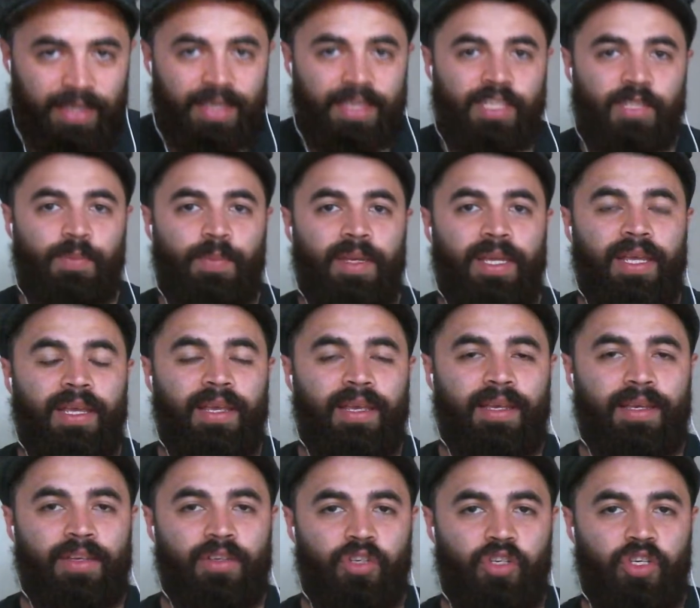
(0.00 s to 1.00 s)
is
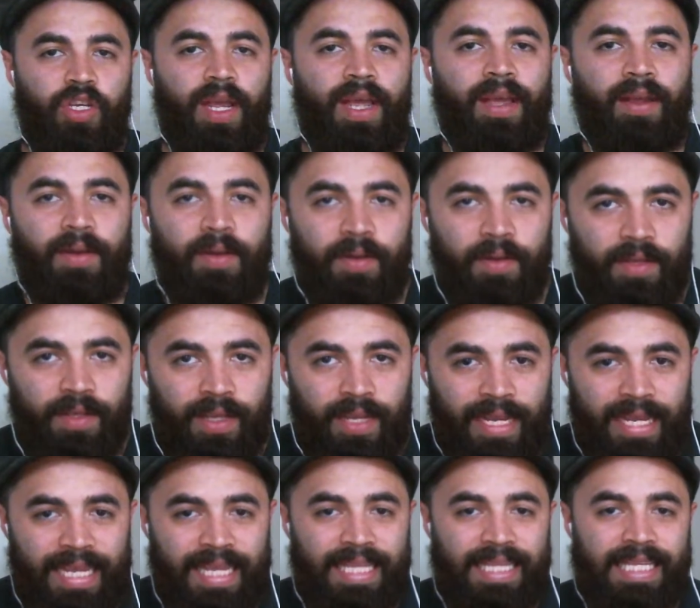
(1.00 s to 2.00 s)
being shared
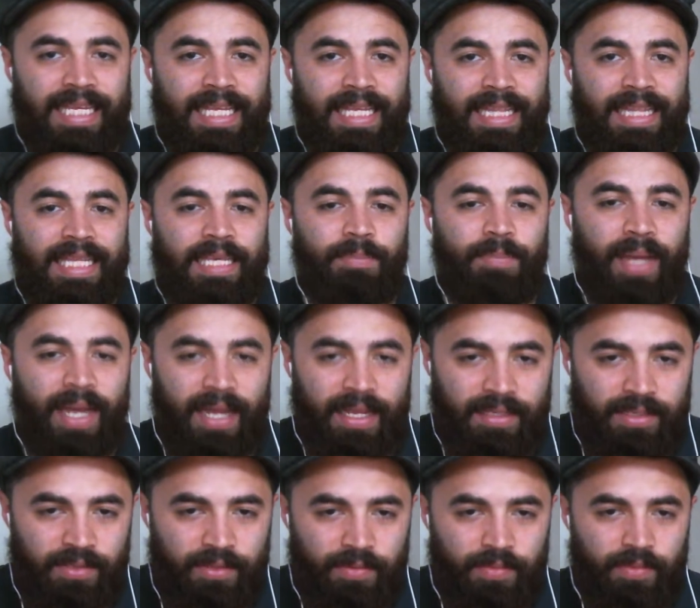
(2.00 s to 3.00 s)
in the
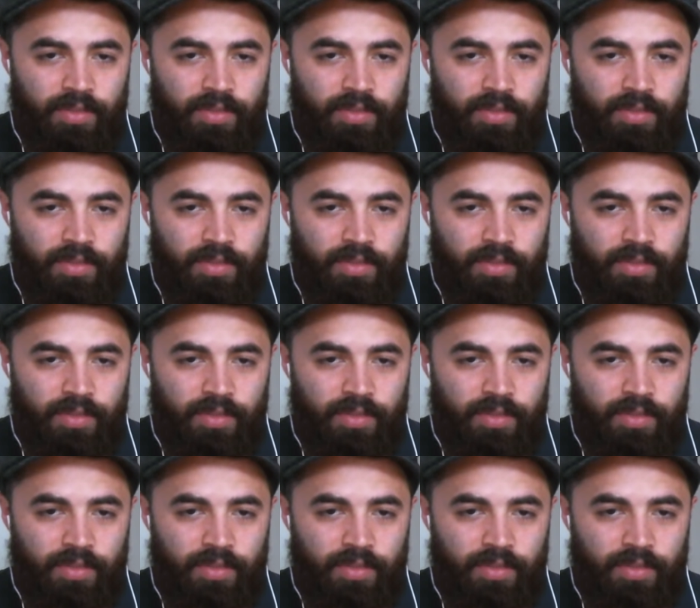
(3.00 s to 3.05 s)
past.